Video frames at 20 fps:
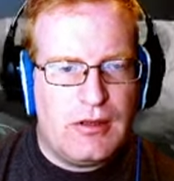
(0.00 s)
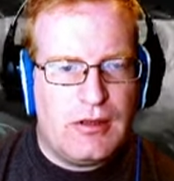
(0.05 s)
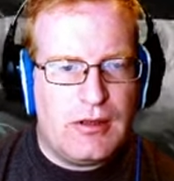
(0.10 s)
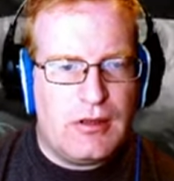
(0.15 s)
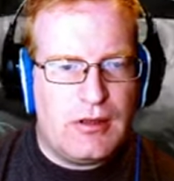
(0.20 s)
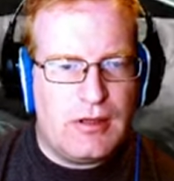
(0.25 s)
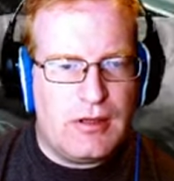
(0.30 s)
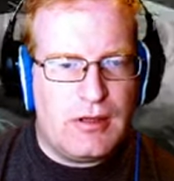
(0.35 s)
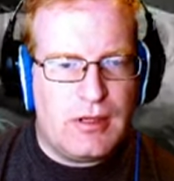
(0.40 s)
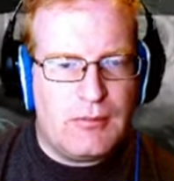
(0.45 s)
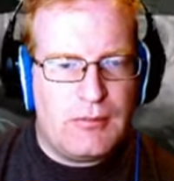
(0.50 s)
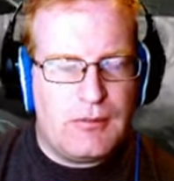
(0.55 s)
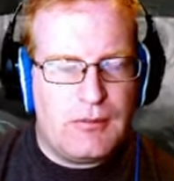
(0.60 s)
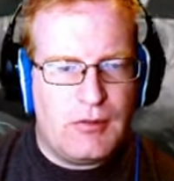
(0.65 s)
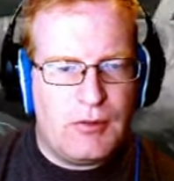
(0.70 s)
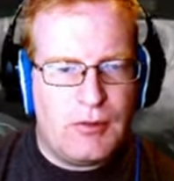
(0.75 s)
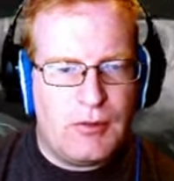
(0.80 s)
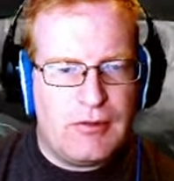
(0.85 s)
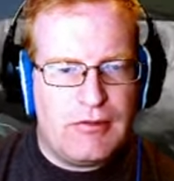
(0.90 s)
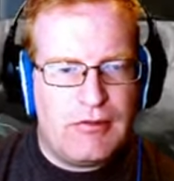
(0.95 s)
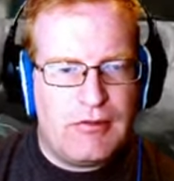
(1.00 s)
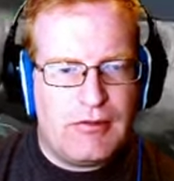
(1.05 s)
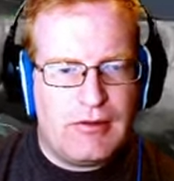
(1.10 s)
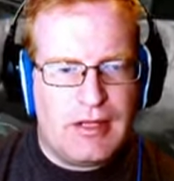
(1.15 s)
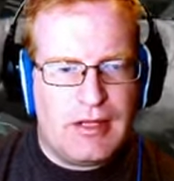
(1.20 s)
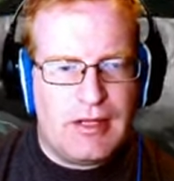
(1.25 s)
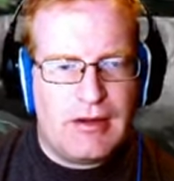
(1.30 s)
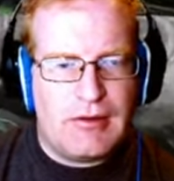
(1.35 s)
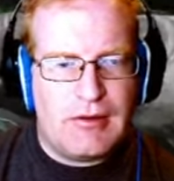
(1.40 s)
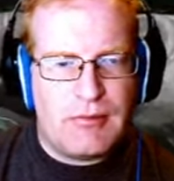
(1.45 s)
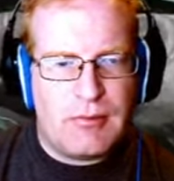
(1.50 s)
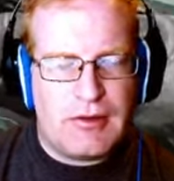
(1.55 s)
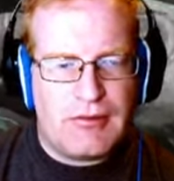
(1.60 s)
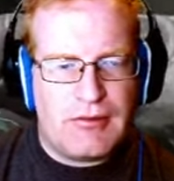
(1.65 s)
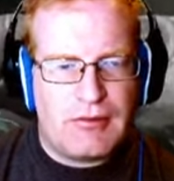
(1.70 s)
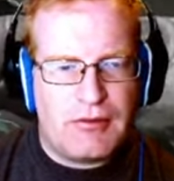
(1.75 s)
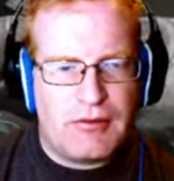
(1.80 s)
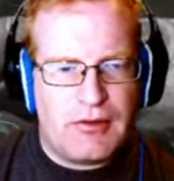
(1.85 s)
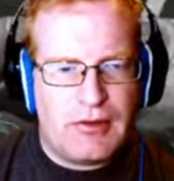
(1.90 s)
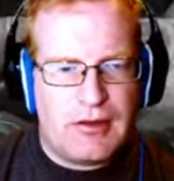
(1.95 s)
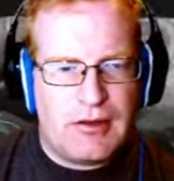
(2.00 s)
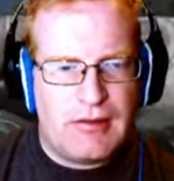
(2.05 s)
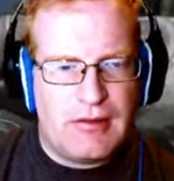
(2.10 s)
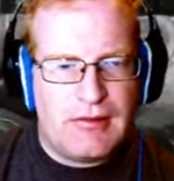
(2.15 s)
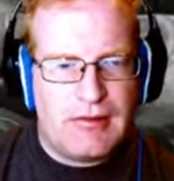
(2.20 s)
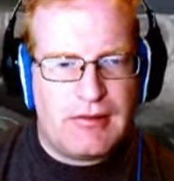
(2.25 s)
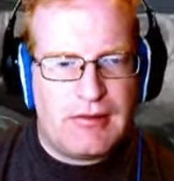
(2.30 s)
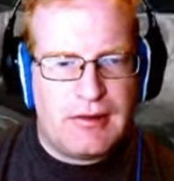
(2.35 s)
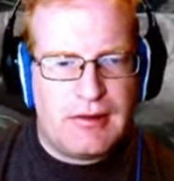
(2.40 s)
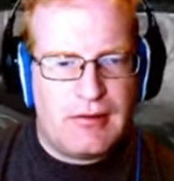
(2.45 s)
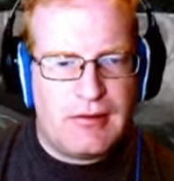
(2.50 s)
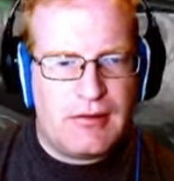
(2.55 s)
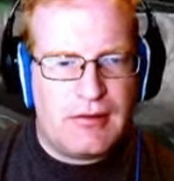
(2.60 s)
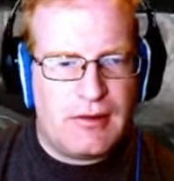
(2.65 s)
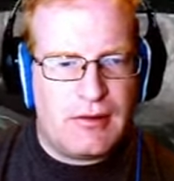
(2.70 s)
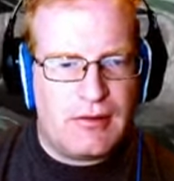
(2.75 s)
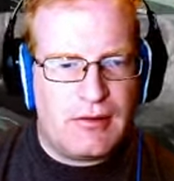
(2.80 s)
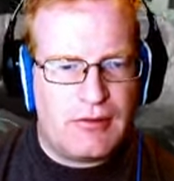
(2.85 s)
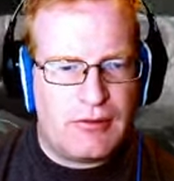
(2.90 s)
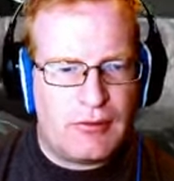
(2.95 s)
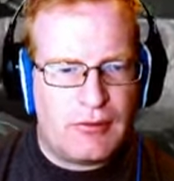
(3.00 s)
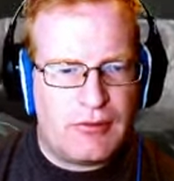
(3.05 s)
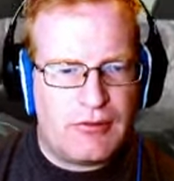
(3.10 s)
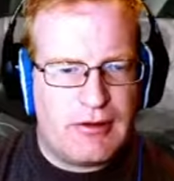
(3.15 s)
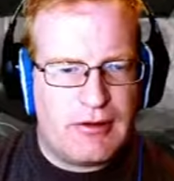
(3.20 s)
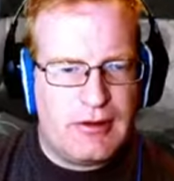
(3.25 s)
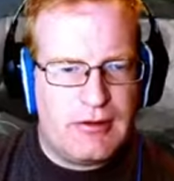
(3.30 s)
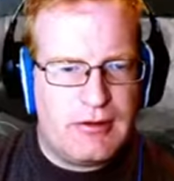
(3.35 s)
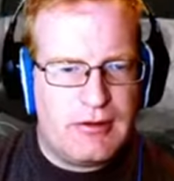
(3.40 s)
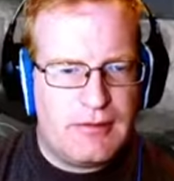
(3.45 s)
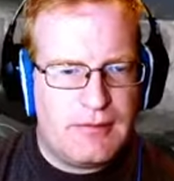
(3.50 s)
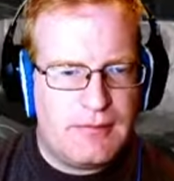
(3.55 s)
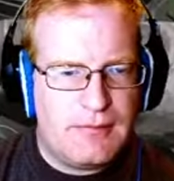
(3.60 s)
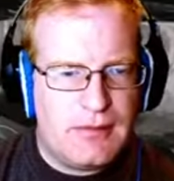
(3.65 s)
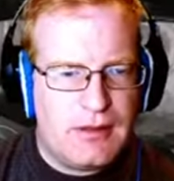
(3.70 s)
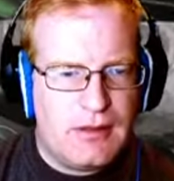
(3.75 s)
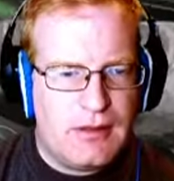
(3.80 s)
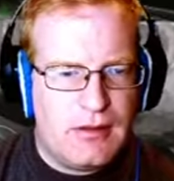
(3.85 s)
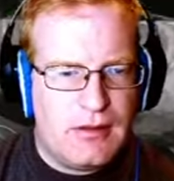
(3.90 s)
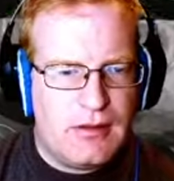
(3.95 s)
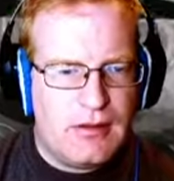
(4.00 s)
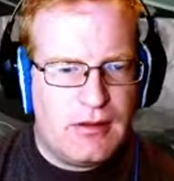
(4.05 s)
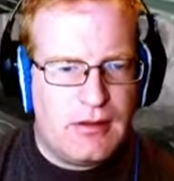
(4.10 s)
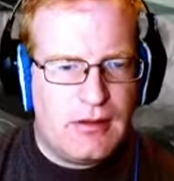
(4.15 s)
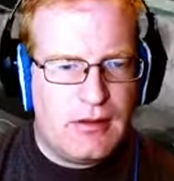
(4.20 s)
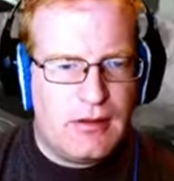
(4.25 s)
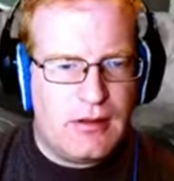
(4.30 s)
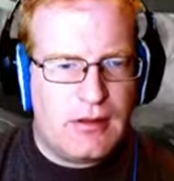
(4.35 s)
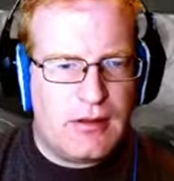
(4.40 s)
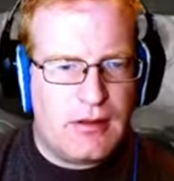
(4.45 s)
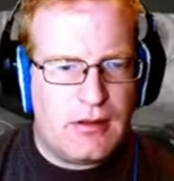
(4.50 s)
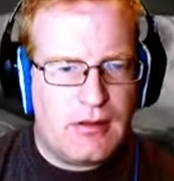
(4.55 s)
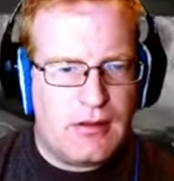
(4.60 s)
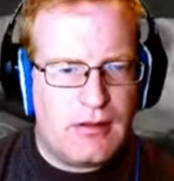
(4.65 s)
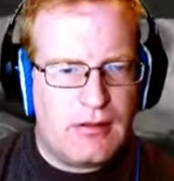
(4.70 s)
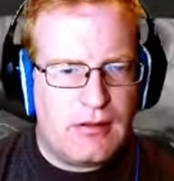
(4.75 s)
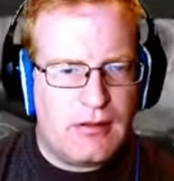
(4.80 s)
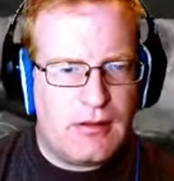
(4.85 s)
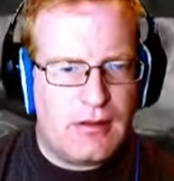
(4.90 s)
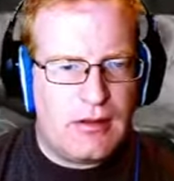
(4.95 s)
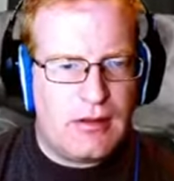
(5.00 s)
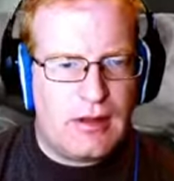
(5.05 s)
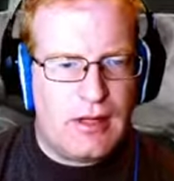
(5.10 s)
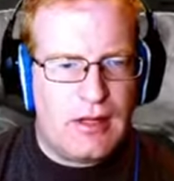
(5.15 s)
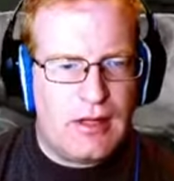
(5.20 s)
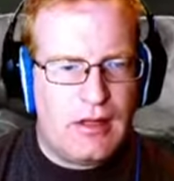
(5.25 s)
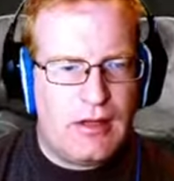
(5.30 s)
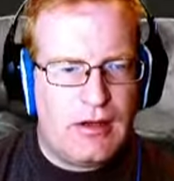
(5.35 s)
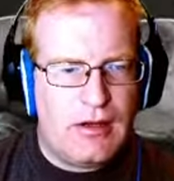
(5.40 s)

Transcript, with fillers: um, the ones here on the end, that's why I started on this end, on the source end. Uh, they